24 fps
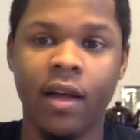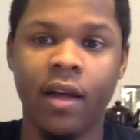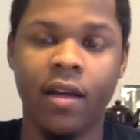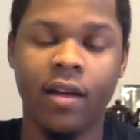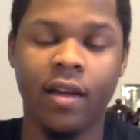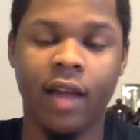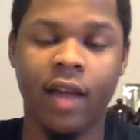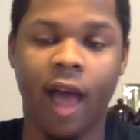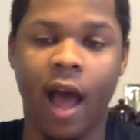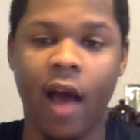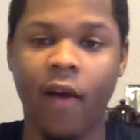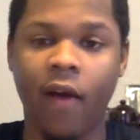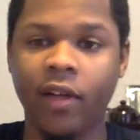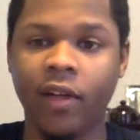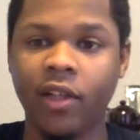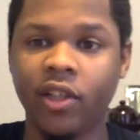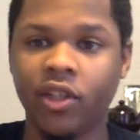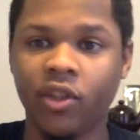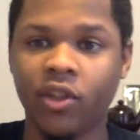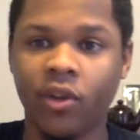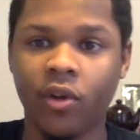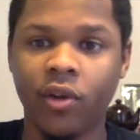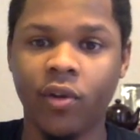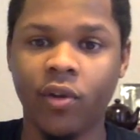Now he's
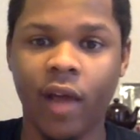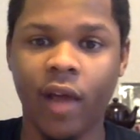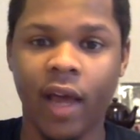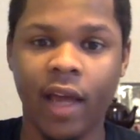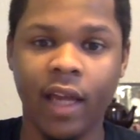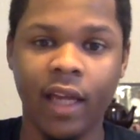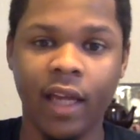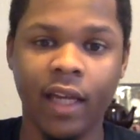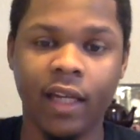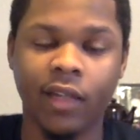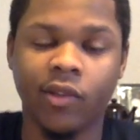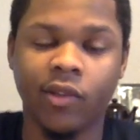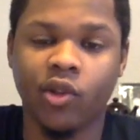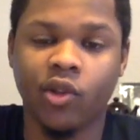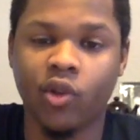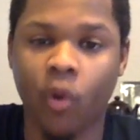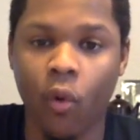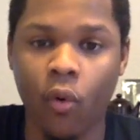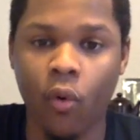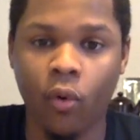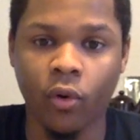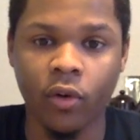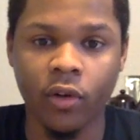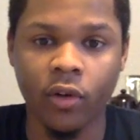showing you that he can
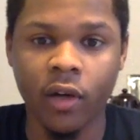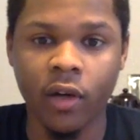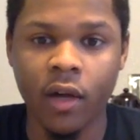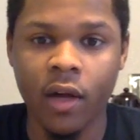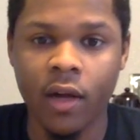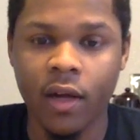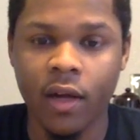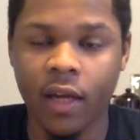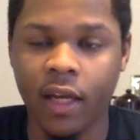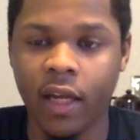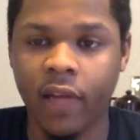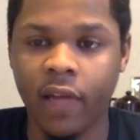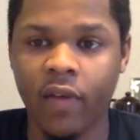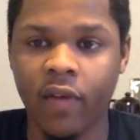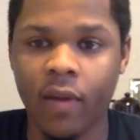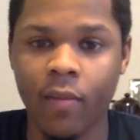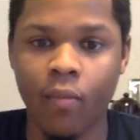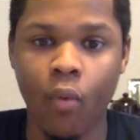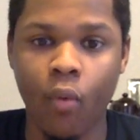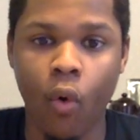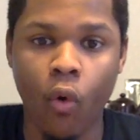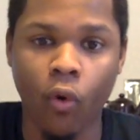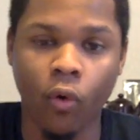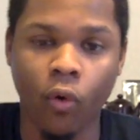score even
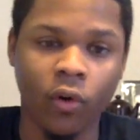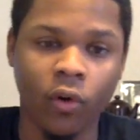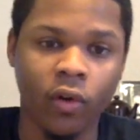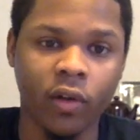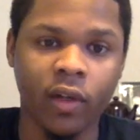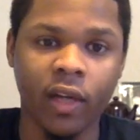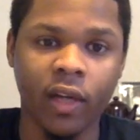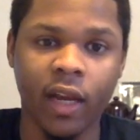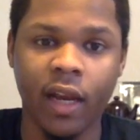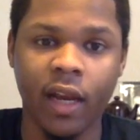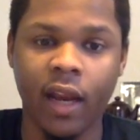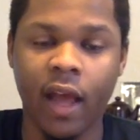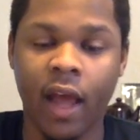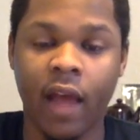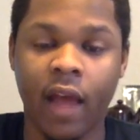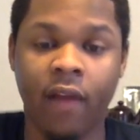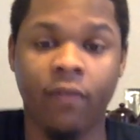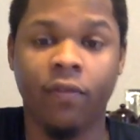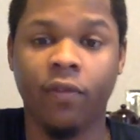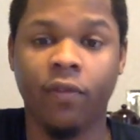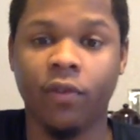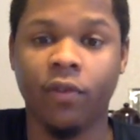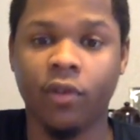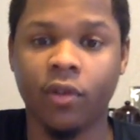more than
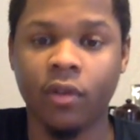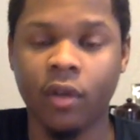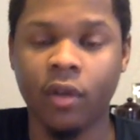ever.